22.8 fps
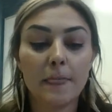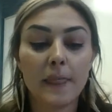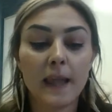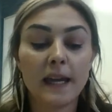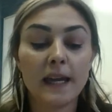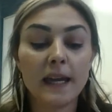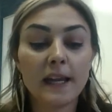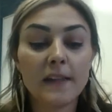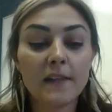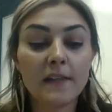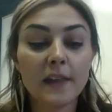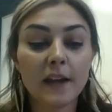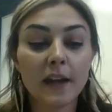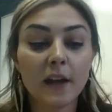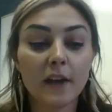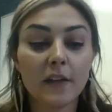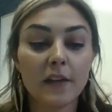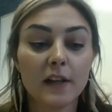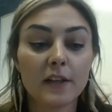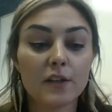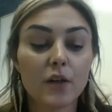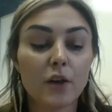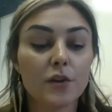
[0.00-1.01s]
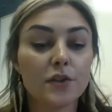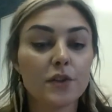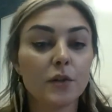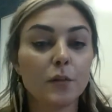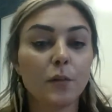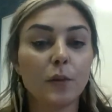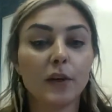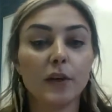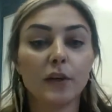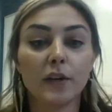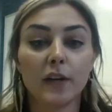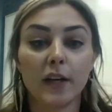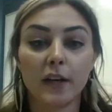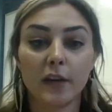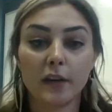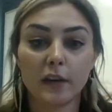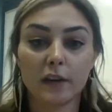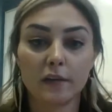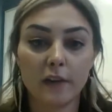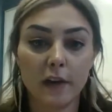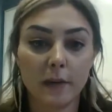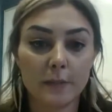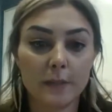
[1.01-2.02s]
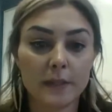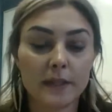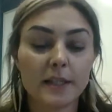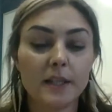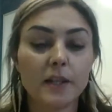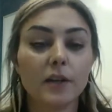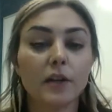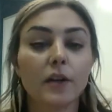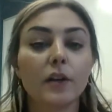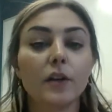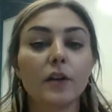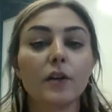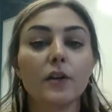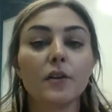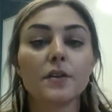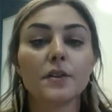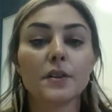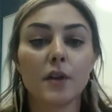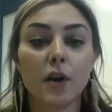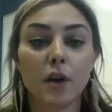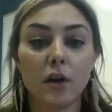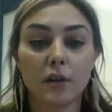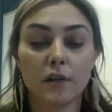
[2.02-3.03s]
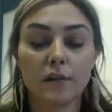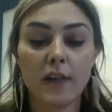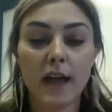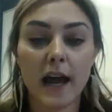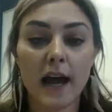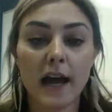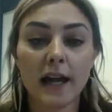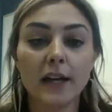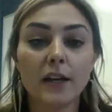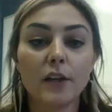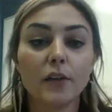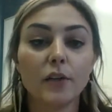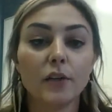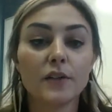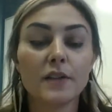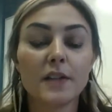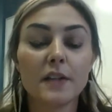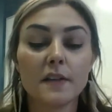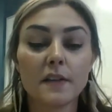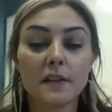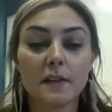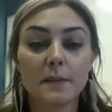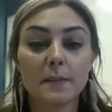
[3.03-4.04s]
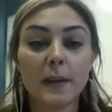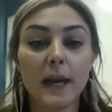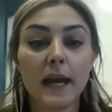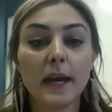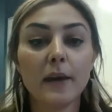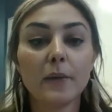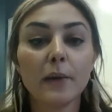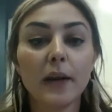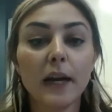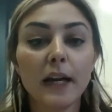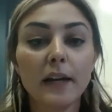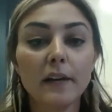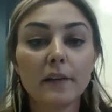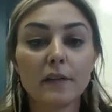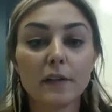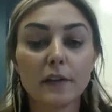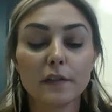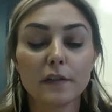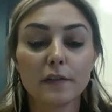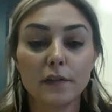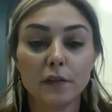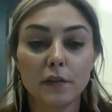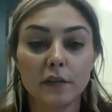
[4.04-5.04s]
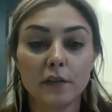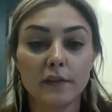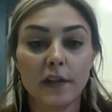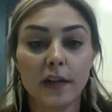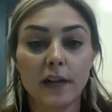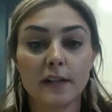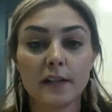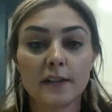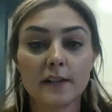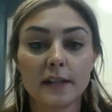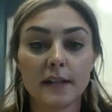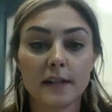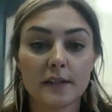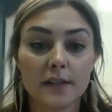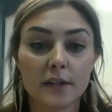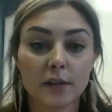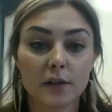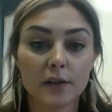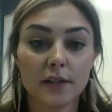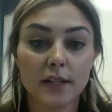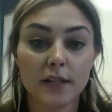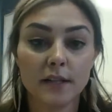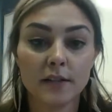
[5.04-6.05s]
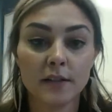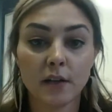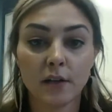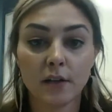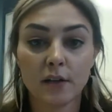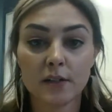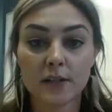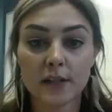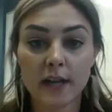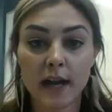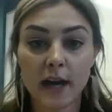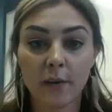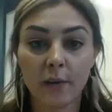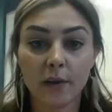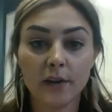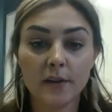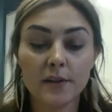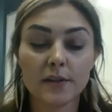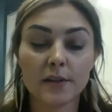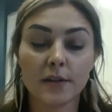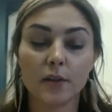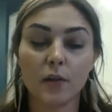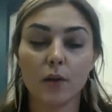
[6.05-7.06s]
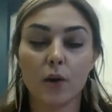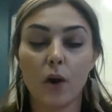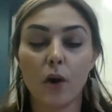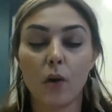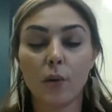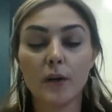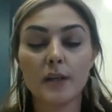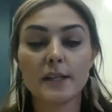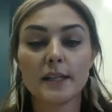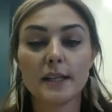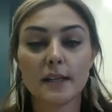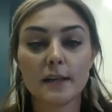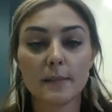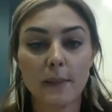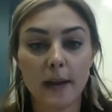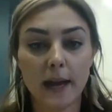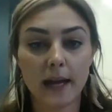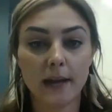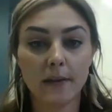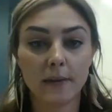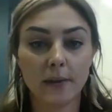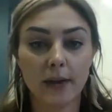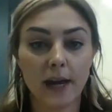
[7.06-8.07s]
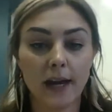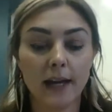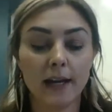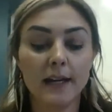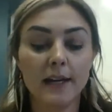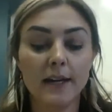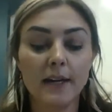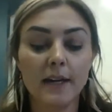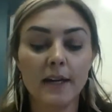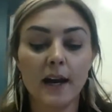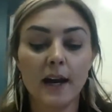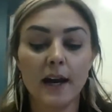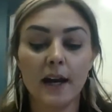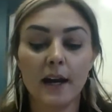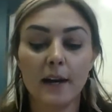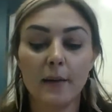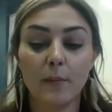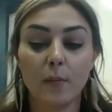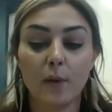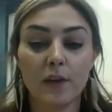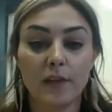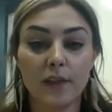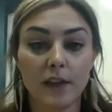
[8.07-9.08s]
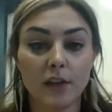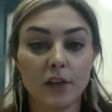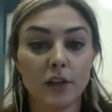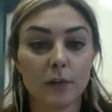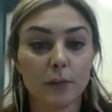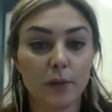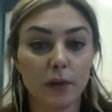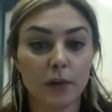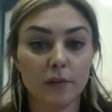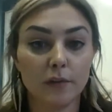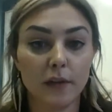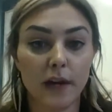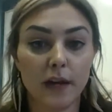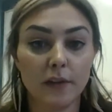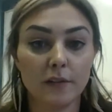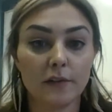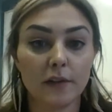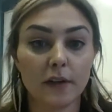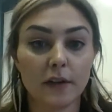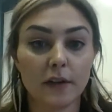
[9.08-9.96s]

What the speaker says: And in there, that's also where you'll get your event materials and all of that. You'll see that the pay rate for food events is $13 an hour. So you'll always see the pay rate within your